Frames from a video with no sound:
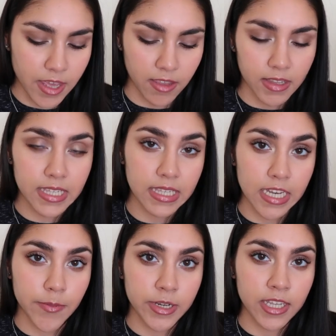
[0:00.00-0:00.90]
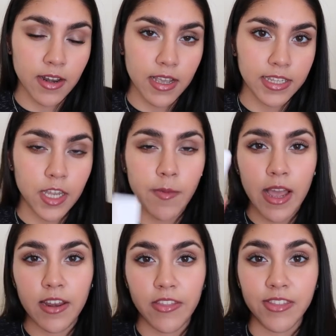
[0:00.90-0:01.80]
thing. This is 10%
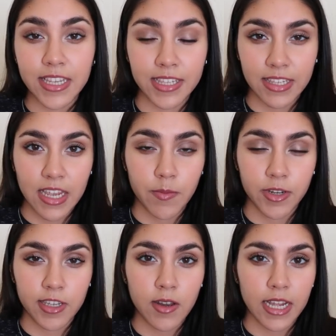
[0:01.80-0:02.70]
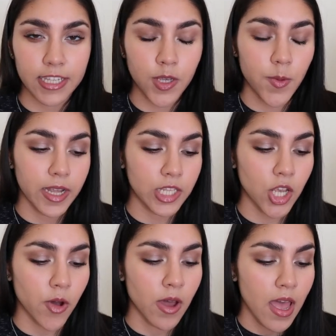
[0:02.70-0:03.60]
niacinamide. This is 10% niacinamide.
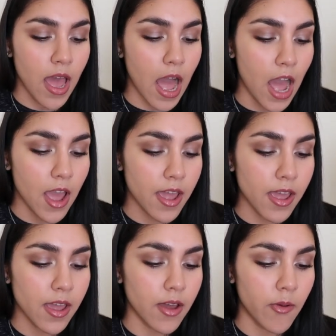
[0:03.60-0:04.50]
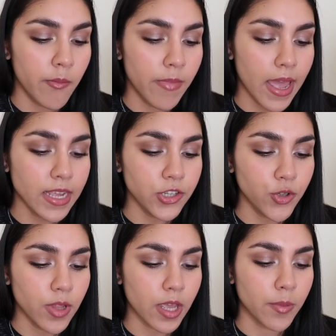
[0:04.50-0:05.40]
So I might
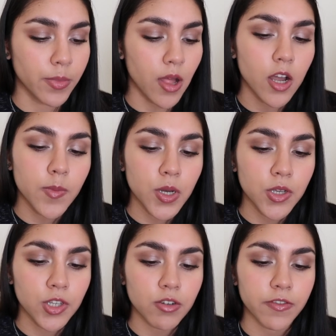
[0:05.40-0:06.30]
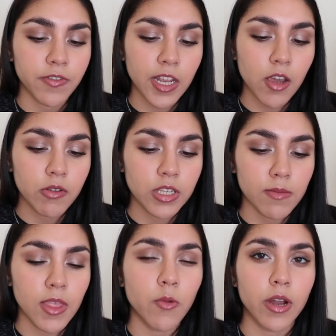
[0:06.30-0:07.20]
do like a blog post or a video or
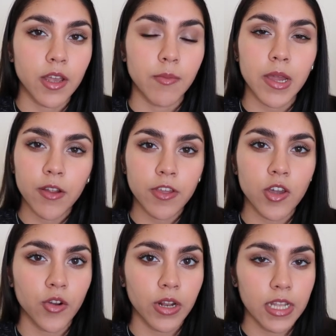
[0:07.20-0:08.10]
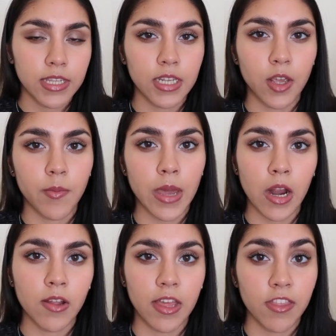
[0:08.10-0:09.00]
something where I compare the ingredients and
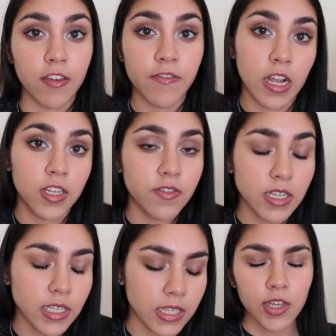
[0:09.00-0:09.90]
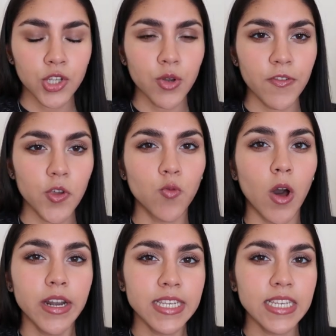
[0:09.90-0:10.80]
compare like the effectiveness. So if you
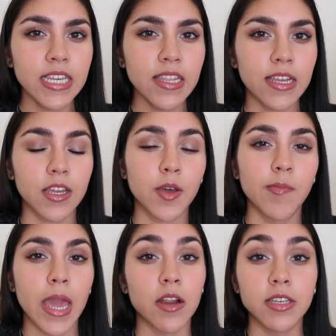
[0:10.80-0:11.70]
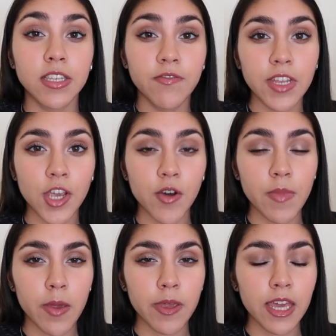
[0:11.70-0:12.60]
wanna see like a comparison video
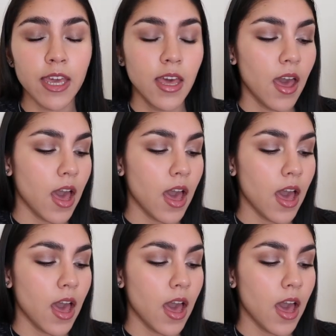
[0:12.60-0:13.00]
maybe,